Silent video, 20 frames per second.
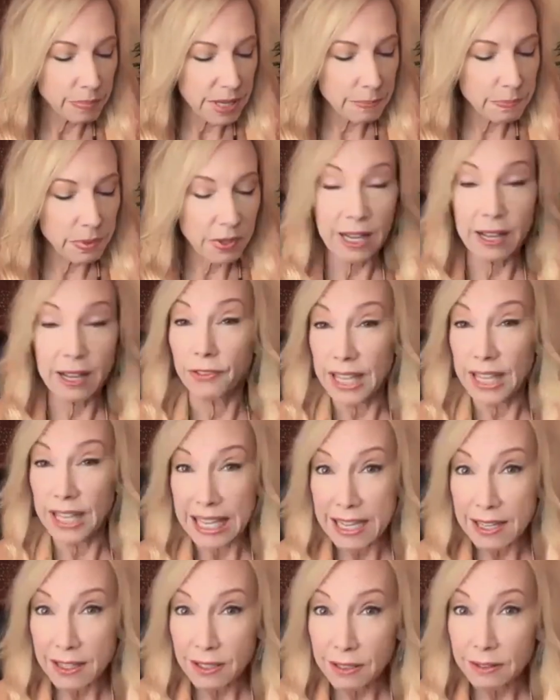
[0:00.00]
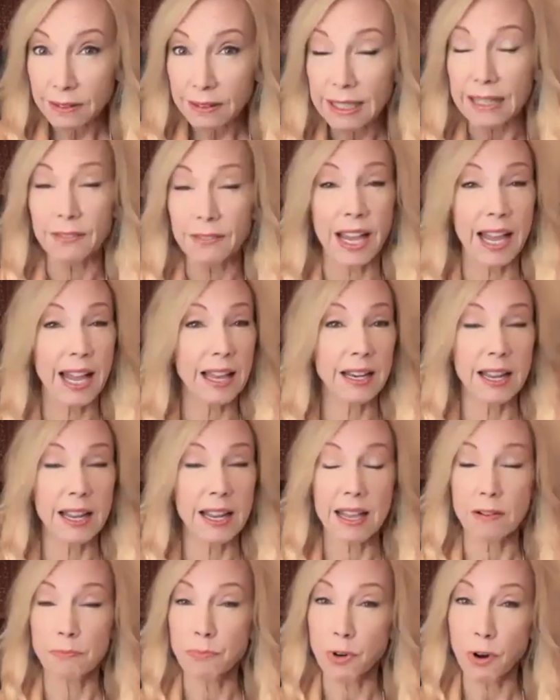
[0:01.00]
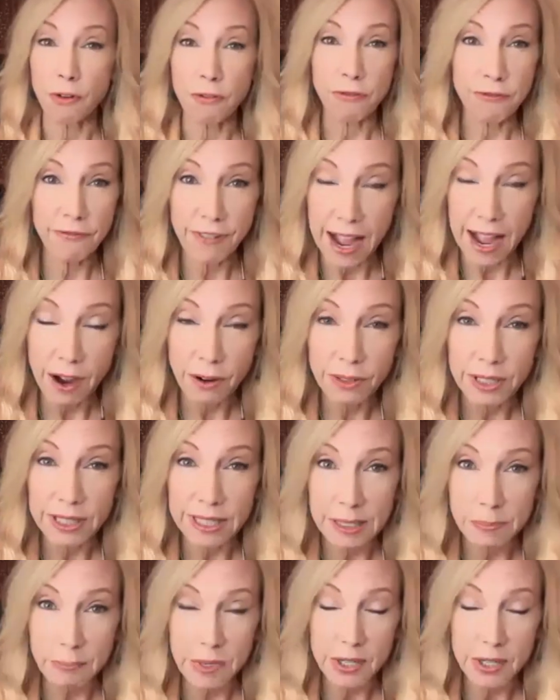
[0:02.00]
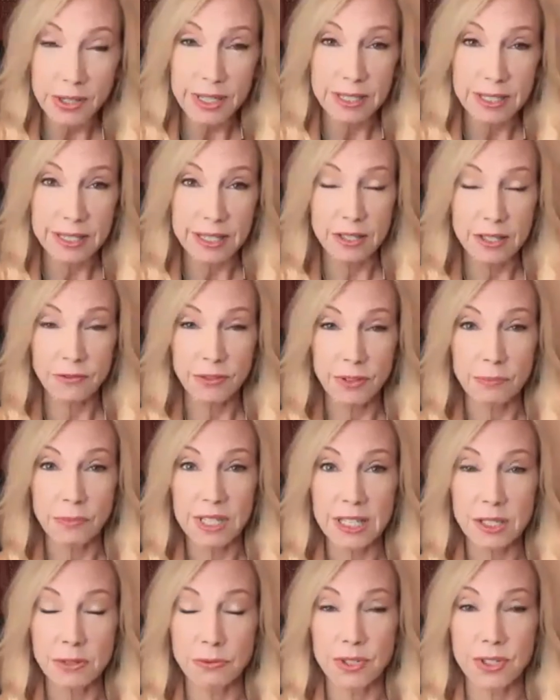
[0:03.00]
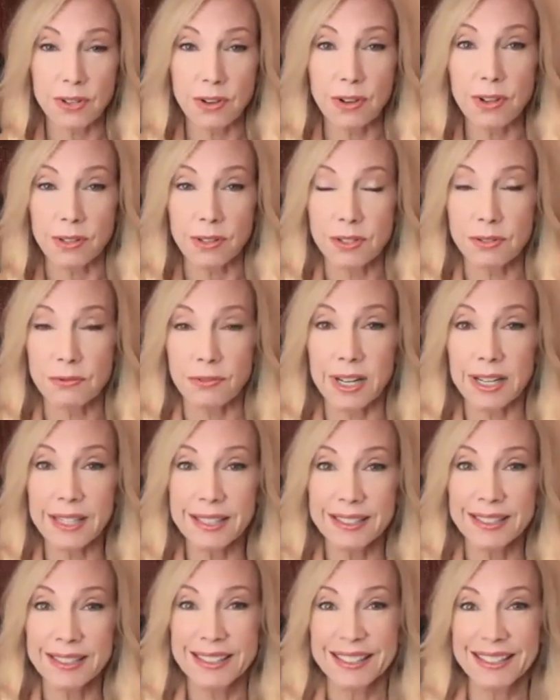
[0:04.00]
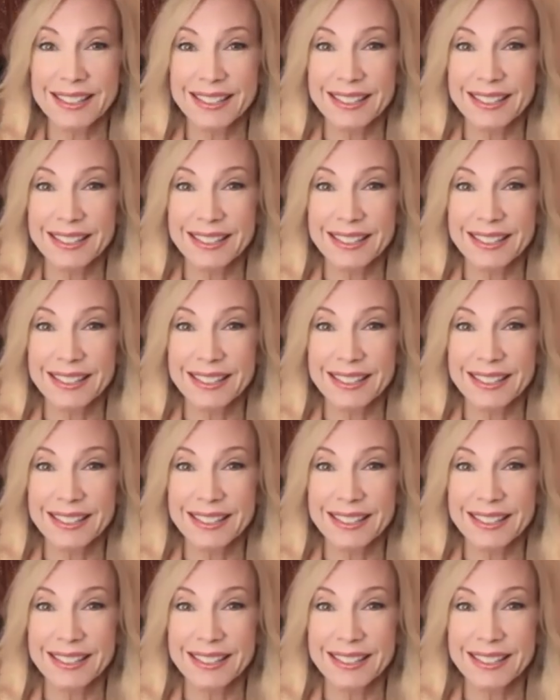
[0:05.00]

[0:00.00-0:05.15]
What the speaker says: people have healed, have had profound experiences from these results, right?